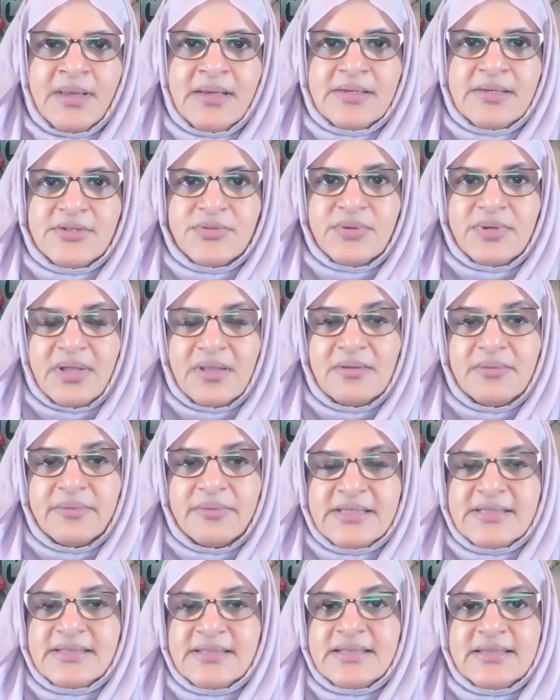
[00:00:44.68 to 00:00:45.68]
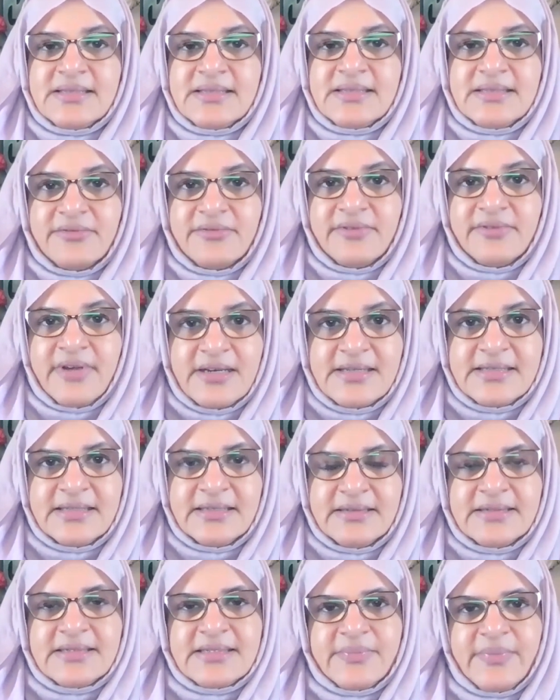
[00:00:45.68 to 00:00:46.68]
So in other words, this is a very
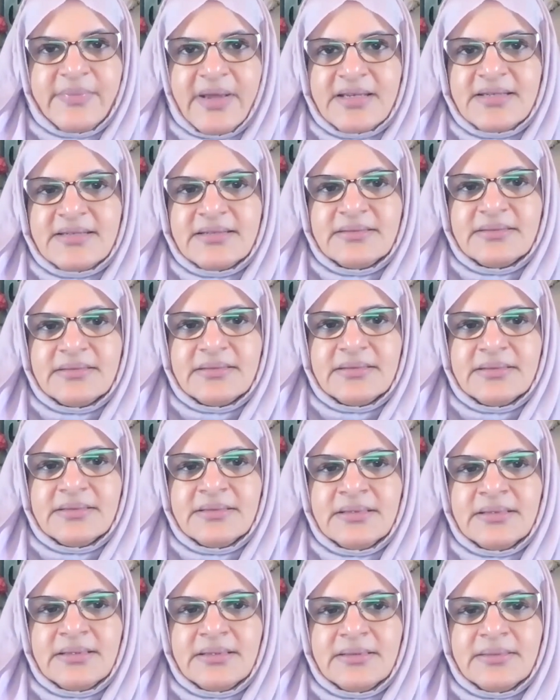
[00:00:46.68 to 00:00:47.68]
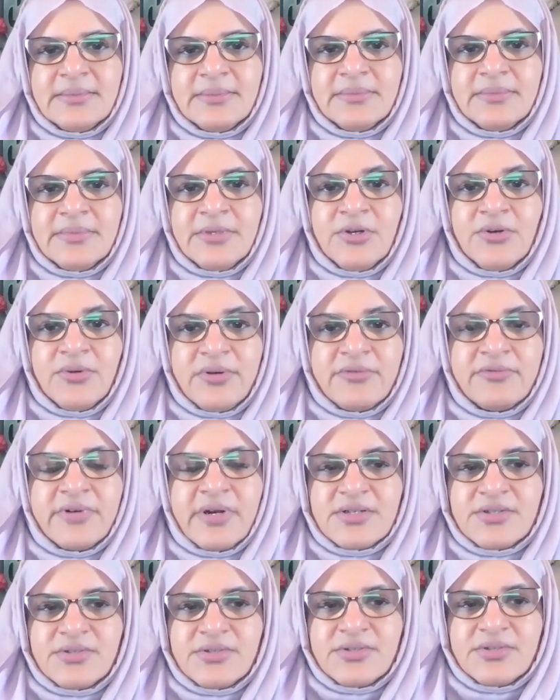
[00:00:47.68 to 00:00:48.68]
serious matter, uh, you know, in
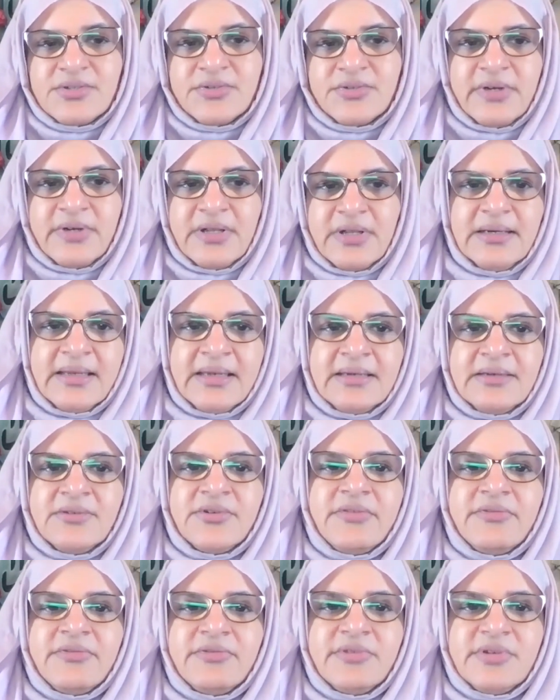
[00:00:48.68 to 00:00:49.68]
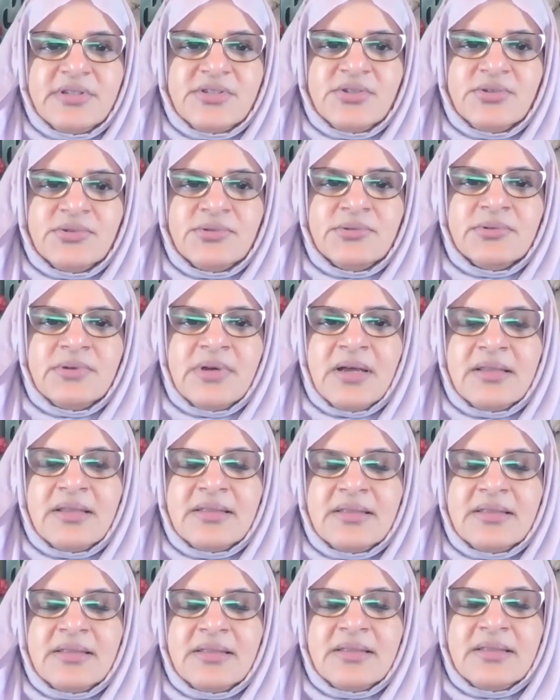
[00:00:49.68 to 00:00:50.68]
front of Allah. And in reference to uh,
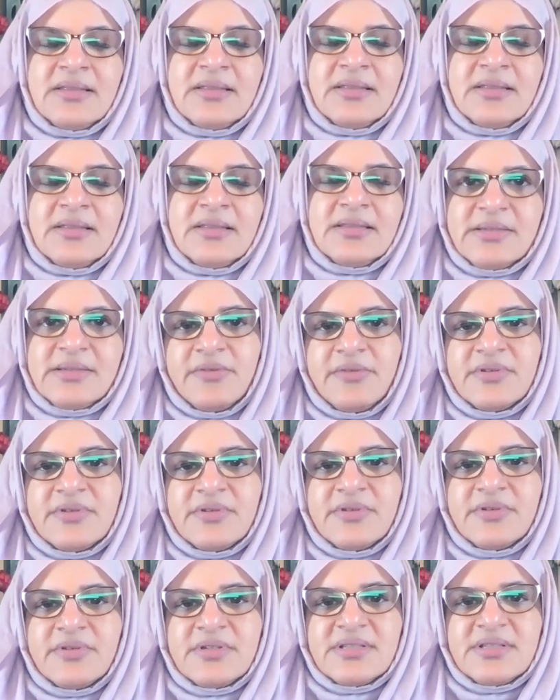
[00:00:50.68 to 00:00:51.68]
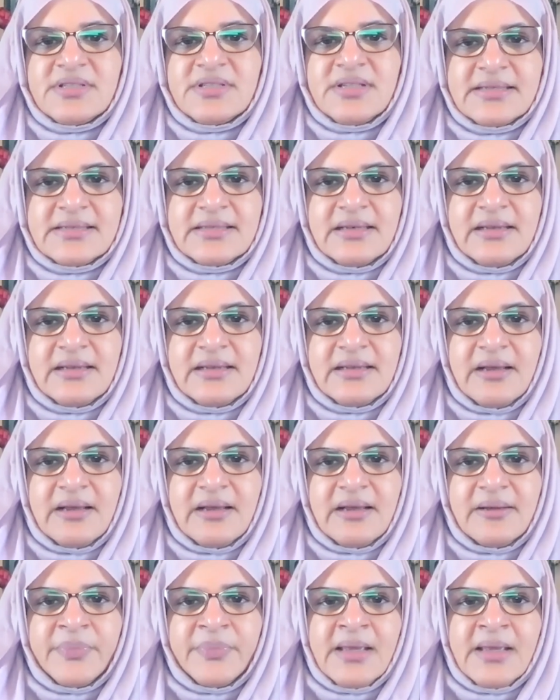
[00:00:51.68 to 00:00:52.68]
this verse, Imam Jafar Sadiq alayhi salam
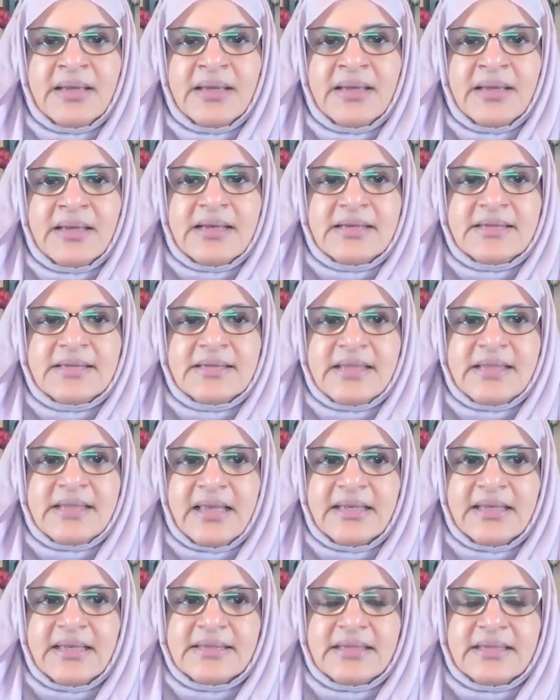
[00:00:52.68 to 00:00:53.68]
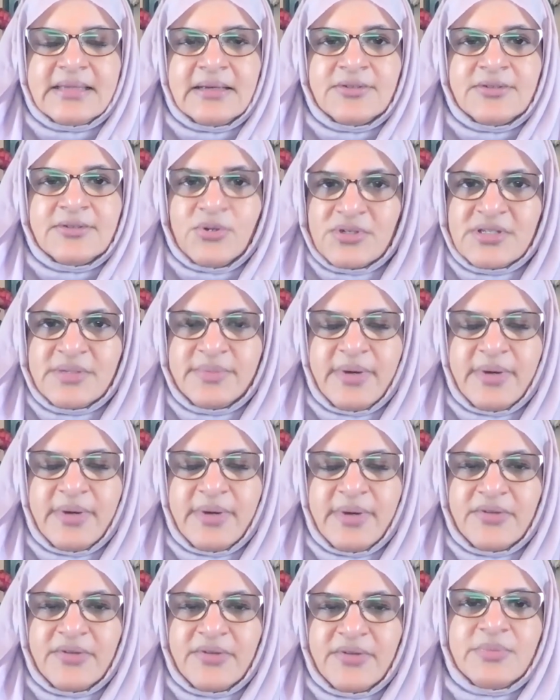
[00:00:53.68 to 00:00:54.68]
Uh, says, uh, talks about
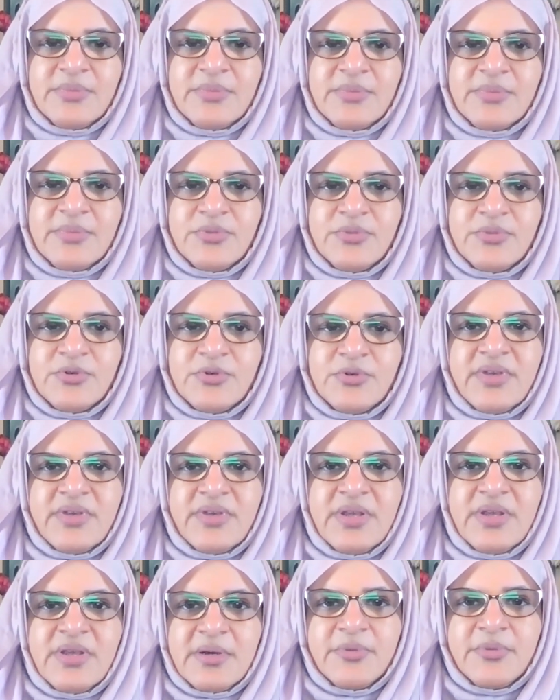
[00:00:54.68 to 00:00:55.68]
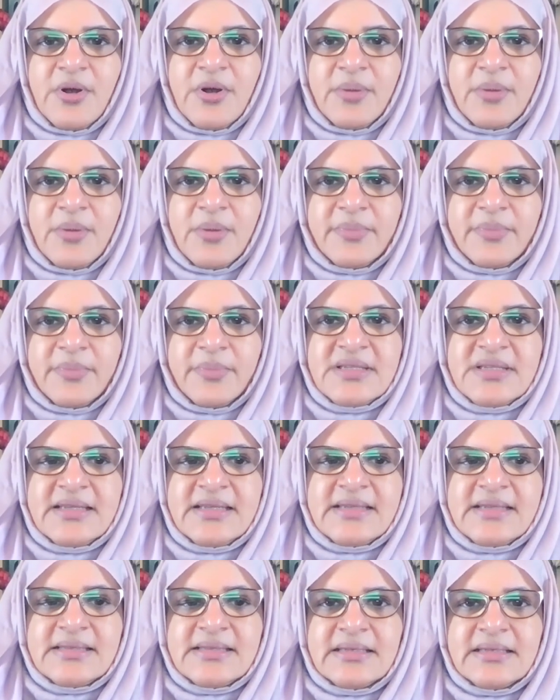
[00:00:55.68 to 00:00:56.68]
the importance of keeping a promise. He
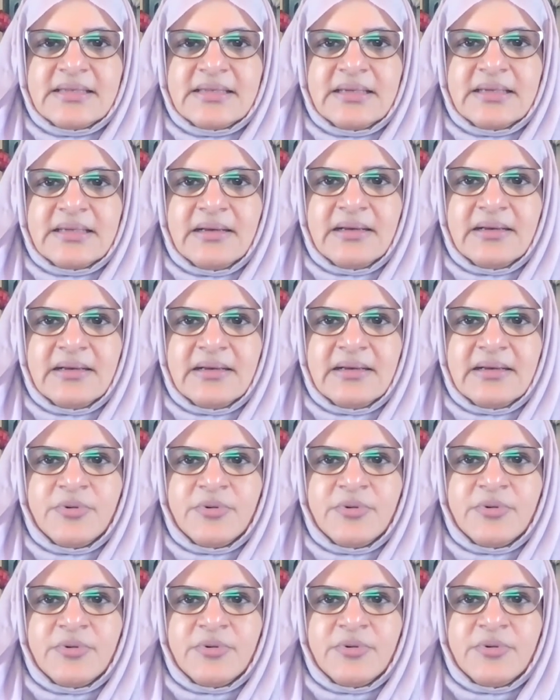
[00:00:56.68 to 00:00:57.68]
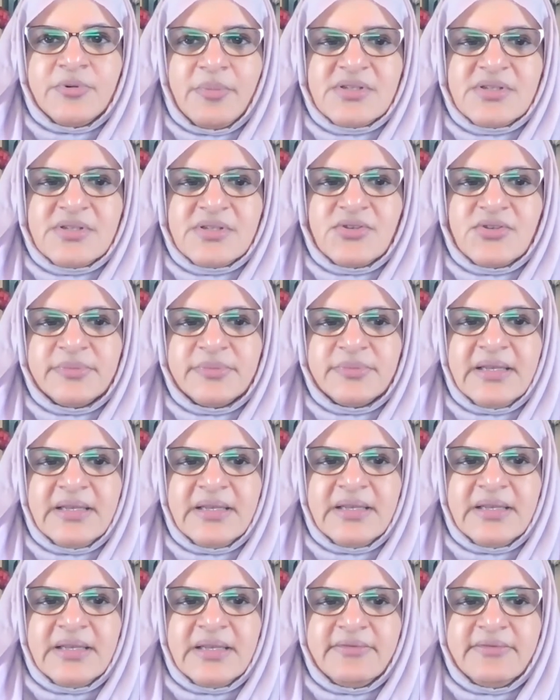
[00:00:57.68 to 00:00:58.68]
says, a promise of a believer
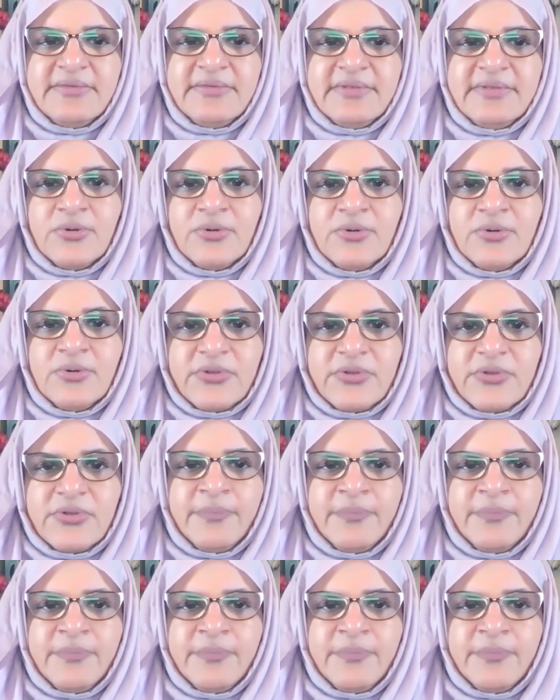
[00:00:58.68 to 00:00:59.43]
is an oath.